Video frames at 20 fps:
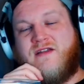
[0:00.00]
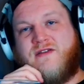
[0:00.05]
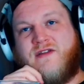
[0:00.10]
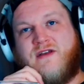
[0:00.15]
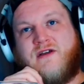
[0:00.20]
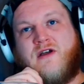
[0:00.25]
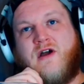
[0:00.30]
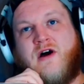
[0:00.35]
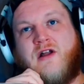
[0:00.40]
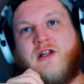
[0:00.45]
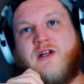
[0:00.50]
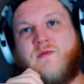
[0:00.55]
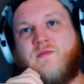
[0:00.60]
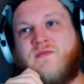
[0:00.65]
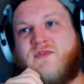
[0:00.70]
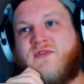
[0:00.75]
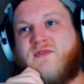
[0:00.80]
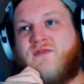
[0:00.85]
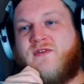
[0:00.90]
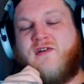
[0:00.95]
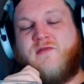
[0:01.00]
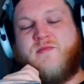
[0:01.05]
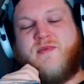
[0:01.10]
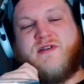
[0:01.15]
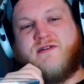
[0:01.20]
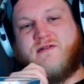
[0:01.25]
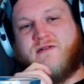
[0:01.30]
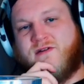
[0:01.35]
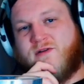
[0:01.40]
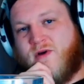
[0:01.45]
the golems for
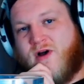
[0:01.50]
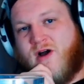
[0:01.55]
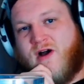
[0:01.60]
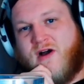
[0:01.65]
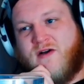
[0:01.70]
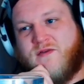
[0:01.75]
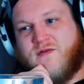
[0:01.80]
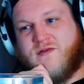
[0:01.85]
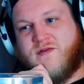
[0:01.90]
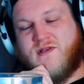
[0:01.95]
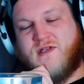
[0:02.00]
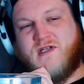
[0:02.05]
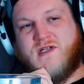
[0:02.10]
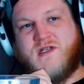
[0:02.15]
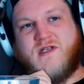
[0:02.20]
Abyssal Dwarfs.